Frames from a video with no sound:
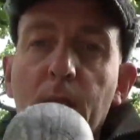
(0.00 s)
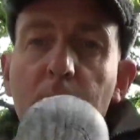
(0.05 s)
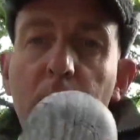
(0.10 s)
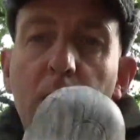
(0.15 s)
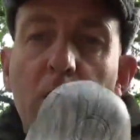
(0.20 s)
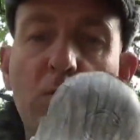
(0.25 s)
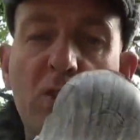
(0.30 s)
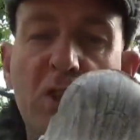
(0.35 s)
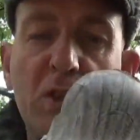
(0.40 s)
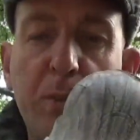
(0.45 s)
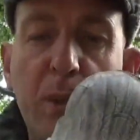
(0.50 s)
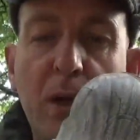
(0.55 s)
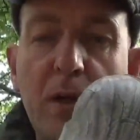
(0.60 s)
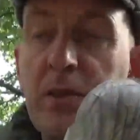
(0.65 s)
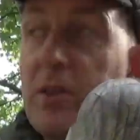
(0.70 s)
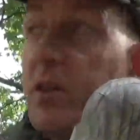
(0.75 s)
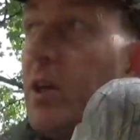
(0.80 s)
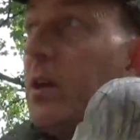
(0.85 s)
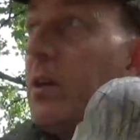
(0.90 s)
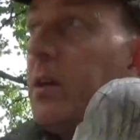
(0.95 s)
looks
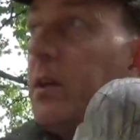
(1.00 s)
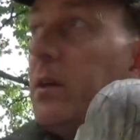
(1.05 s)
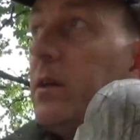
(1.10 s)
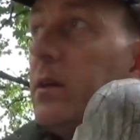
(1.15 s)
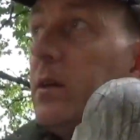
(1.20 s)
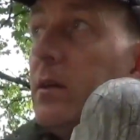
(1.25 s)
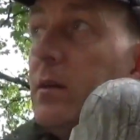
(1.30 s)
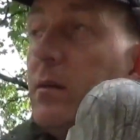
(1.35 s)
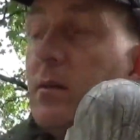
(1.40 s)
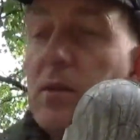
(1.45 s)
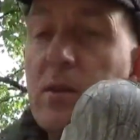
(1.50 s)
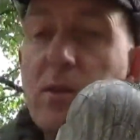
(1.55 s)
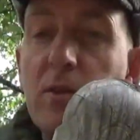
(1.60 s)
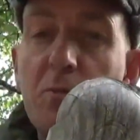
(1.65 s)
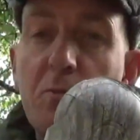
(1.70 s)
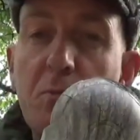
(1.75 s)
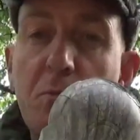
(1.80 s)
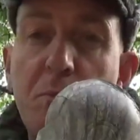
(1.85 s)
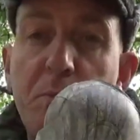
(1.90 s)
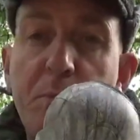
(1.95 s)
spot on.
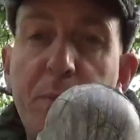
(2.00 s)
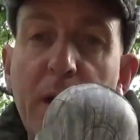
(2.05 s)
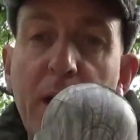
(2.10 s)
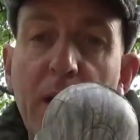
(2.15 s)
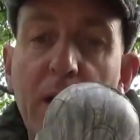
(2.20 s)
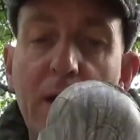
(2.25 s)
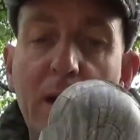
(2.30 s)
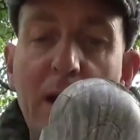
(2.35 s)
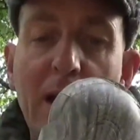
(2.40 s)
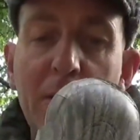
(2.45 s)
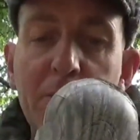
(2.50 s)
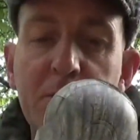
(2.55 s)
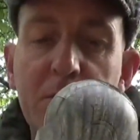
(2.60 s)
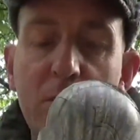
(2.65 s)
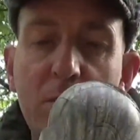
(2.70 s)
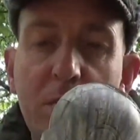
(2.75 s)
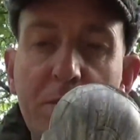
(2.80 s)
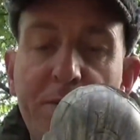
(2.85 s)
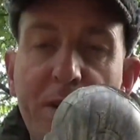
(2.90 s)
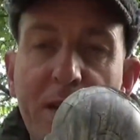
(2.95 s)
It's built
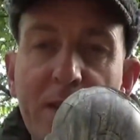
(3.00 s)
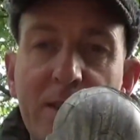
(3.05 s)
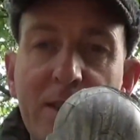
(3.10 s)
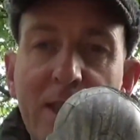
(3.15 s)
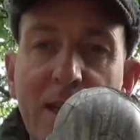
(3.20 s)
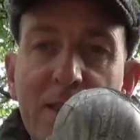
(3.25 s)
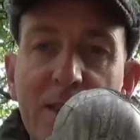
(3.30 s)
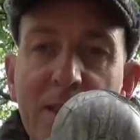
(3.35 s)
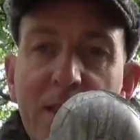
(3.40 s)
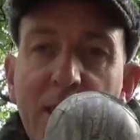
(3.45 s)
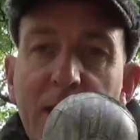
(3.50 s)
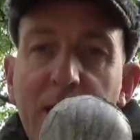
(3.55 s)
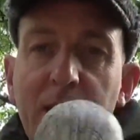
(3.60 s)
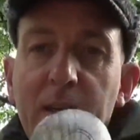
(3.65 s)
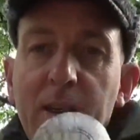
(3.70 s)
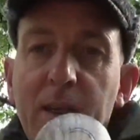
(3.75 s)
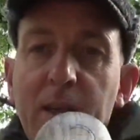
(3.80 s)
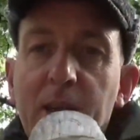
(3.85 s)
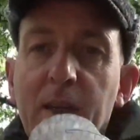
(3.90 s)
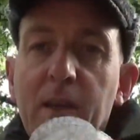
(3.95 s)
absolutely fantastic.
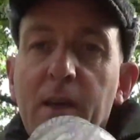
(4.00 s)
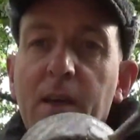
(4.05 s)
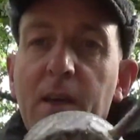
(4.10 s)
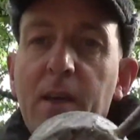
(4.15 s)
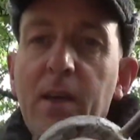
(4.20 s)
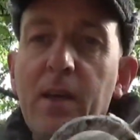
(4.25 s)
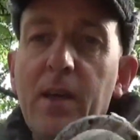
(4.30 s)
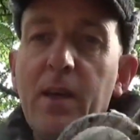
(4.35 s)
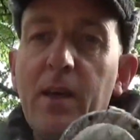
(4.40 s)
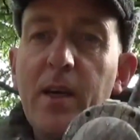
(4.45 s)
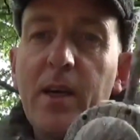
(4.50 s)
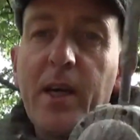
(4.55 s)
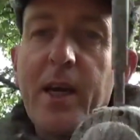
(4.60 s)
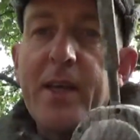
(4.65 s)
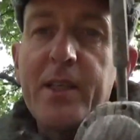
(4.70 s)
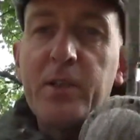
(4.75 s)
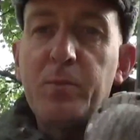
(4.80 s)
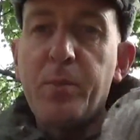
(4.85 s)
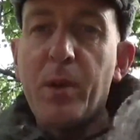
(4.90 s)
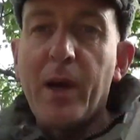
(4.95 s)

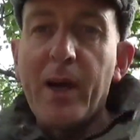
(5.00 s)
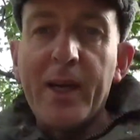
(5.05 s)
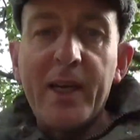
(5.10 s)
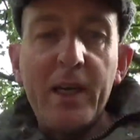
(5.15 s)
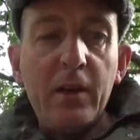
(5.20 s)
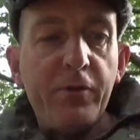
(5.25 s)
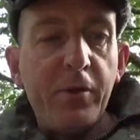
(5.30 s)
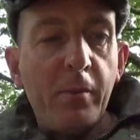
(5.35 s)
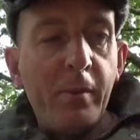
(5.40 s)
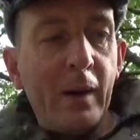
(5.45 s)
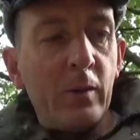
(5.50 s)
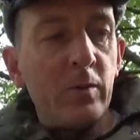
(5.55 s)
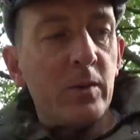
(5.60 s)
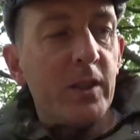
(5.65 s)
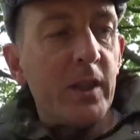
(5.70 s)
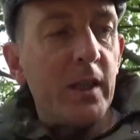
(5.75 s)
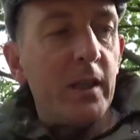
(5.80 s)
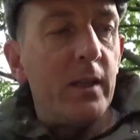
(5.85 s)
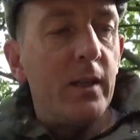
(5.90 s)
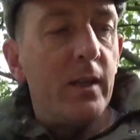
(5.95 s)
Get this bracket for
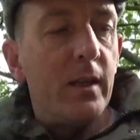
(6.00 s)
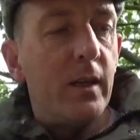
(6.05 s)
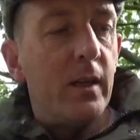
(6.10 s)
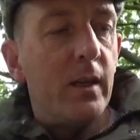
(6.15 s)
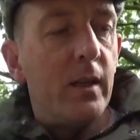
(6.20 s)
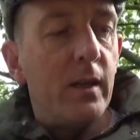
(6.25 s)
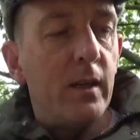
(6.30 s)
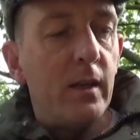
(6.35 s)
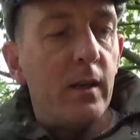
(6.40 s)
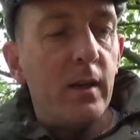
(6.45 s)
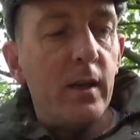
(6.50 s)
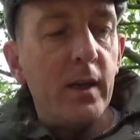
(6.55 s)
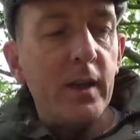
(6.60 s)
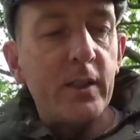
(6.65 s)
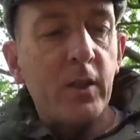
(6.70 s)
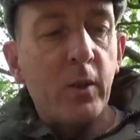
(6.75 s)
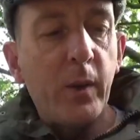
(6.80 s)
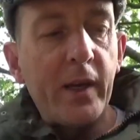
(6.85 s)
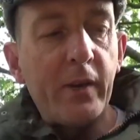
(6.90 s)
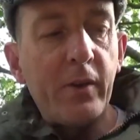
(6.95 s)
mounting.
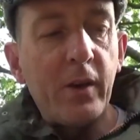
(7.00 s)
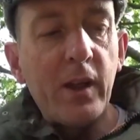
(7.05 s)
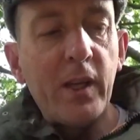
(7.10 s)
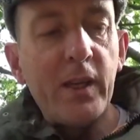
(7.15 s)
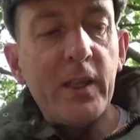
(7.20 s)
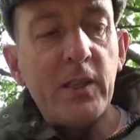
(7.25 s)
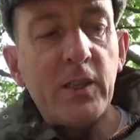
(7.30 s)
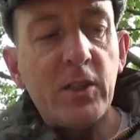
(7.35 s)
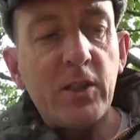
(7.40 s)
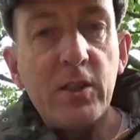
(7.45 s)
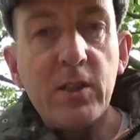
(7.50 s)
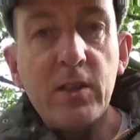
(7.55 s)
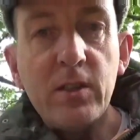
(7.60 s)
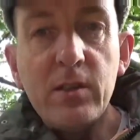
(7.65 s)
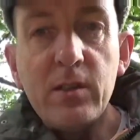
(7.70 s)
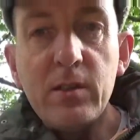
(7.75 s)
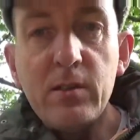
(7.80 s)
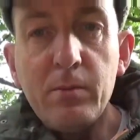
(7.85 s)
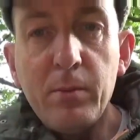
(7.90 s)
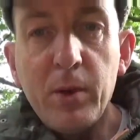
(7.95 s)
Here's quick release
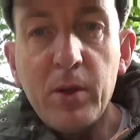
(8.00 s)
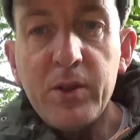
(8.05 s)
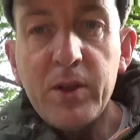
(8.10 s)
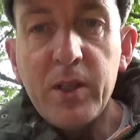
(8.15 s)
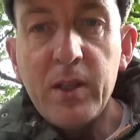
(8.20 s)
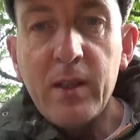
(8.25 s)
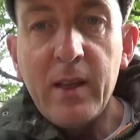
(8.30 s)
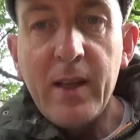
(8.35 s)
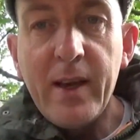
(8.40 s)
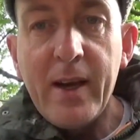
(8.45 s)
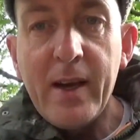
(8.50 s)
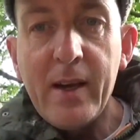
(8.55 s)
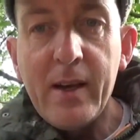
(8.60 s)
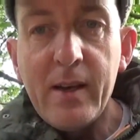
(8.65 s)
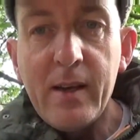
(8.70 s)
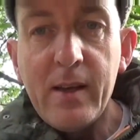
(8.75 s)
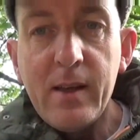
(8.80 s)
button there.